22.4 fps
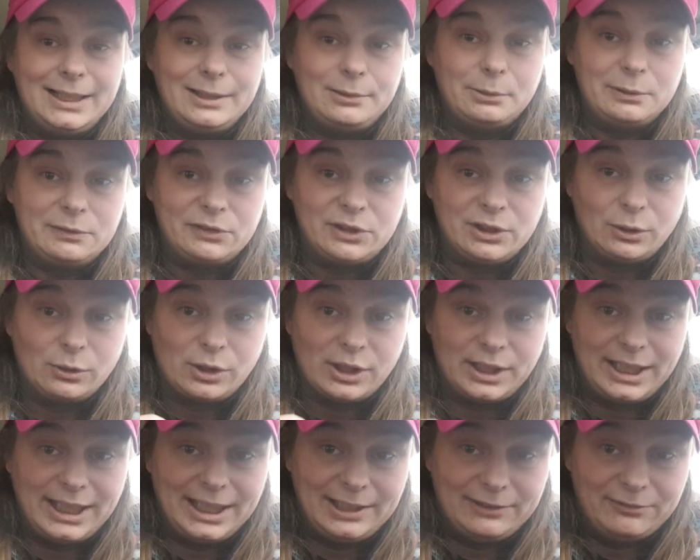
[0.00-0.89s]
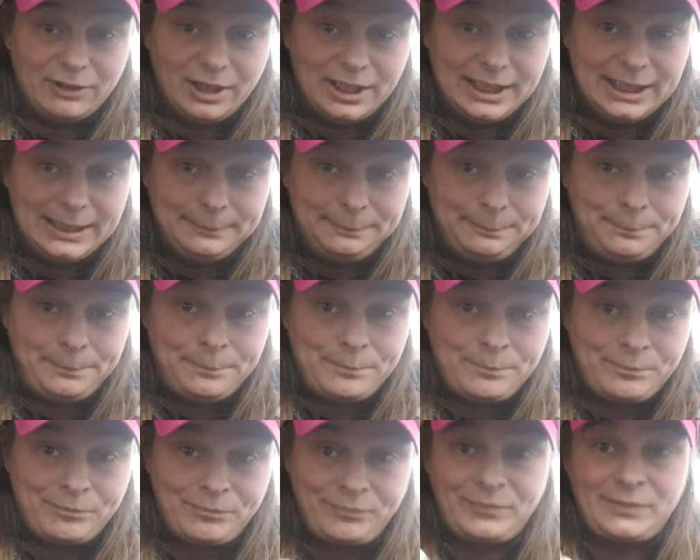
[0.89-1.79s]
We've still got to get it running.
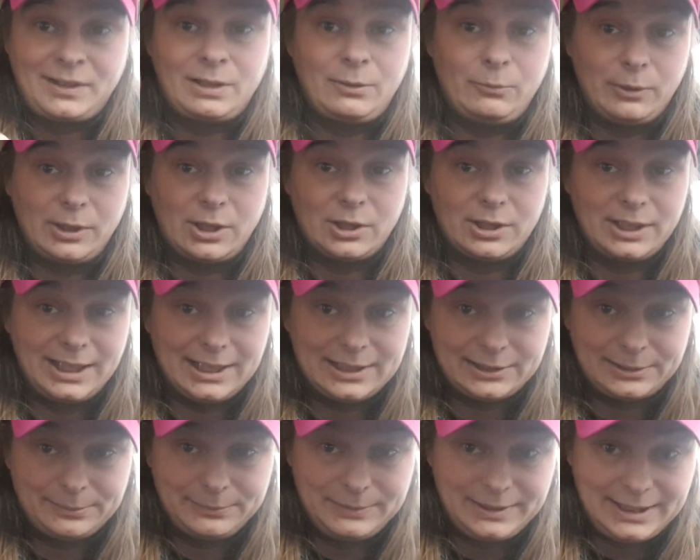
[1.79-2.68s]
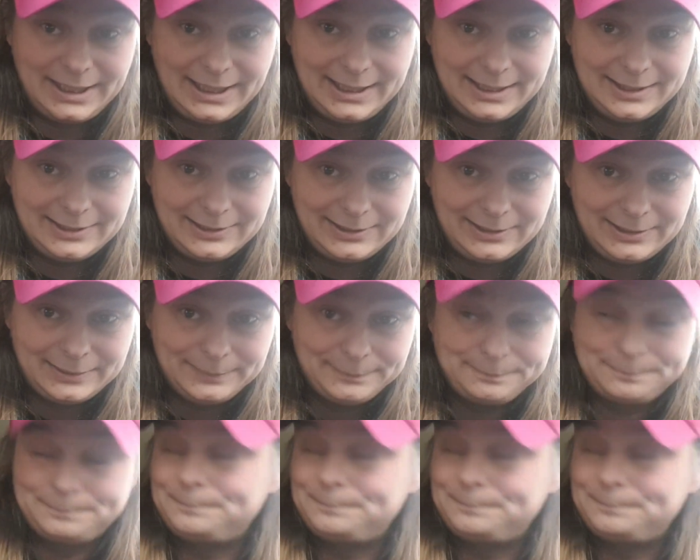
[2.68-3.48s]
We've got to get some gears.